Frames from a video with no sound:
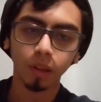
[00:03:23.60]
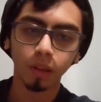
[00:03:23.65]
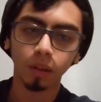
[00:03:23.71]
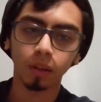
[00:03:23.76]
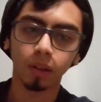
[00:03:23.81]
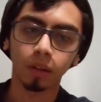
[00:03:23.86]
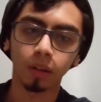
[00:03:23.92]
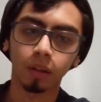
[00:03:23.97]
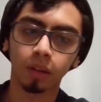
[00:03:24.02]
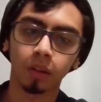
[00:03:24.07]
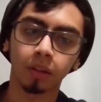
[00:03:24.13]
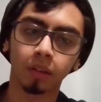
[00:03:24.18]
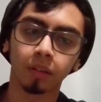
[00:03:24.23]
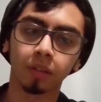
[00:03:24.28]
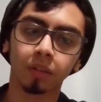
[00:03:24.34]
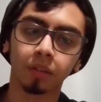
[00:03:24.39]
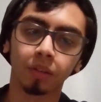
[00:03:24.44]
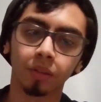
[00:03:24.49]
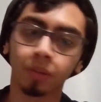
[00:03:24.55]

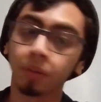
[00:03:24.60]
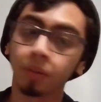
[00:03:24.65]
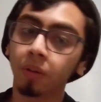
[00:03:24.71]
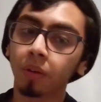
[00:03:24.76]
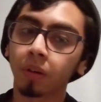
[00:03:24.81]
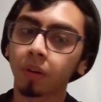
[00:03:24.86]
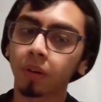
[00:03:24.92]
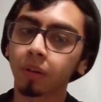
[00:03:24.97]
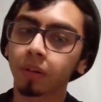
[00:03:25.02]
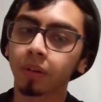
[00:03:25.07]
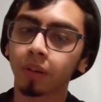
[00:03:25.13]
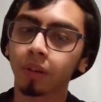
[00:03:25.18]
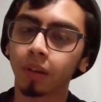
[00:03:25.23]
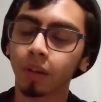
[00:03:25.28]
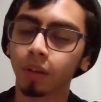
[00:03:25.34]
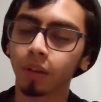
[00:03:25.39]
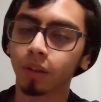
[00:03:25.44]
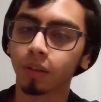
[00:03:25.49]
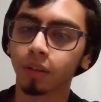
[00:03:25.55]
And to start,
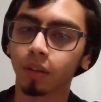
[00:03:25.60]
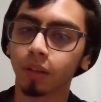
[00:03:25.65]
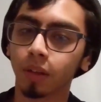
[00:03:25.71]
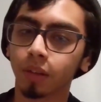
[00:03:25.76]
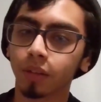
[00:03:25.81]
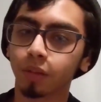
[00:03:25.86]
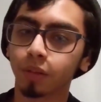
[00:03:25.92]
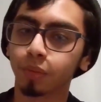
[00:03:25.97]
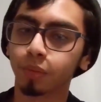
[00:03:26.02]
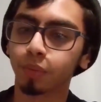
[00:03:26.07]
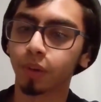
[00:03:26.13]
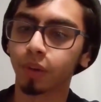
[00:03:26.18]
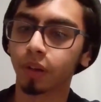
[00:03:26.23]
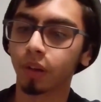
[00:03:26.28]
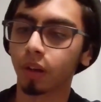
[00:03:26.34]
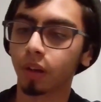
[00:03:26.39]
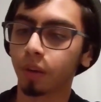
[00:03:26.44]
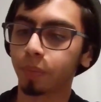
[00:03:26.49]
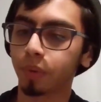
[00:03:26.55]
let's
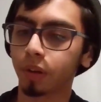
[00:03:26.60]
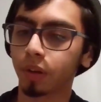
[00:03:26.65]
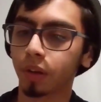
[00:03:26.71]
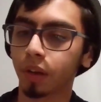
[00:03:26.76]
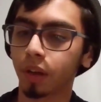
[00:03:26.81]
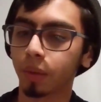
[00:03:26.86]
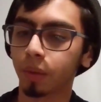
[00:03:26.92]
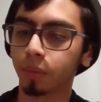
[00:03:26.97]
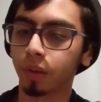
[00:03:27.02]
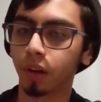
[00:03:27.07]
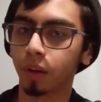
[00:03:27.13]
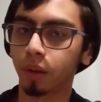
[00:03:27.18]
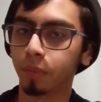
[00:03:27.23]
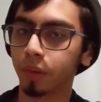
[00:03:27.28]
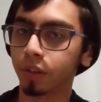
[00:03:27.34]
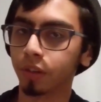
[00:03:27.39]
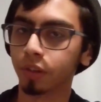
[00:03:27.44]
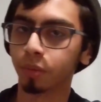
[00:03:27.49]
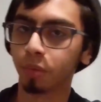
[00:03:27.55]
bring up a game that I
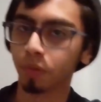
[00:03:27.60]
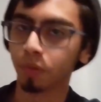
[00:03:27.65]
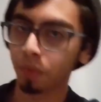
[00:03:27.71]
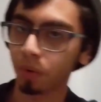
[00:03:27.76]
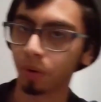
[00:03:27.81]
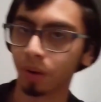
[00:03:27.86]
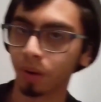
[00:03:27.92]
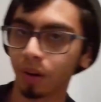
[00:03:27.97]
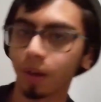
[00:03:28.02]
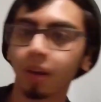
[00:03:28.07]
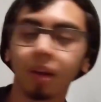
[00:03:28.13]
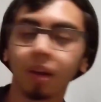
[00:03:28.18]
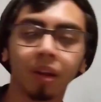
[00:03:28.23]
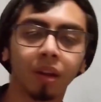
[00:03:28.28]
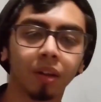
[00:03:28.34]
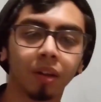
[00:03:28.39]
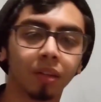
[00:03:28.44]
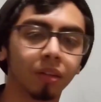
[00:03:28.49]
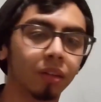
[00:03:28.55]
mentioned before,
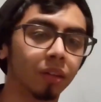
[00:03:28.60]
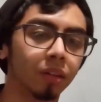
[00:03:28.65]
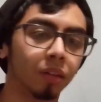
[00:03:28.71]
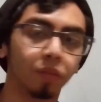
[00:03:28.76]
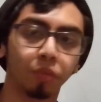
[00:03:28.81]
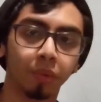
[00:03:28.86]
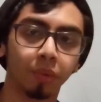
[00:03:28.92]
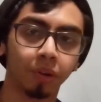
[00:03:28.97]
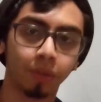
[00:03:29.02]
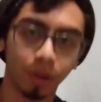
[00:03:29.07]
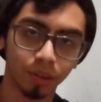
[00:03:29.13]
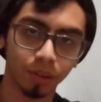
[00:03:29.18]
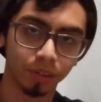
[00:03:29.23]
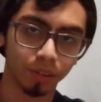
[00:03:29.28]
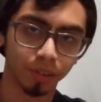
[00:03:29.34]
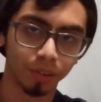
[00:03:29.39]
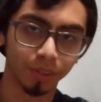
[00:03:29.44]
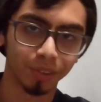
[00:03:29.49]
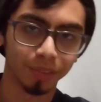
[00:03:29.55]
the Devil May Cry
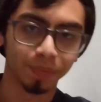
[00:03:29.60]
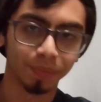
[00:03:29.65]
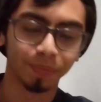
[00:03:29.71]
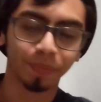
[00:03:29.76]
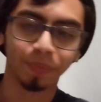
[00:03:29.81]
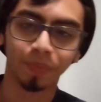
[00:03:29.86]
series.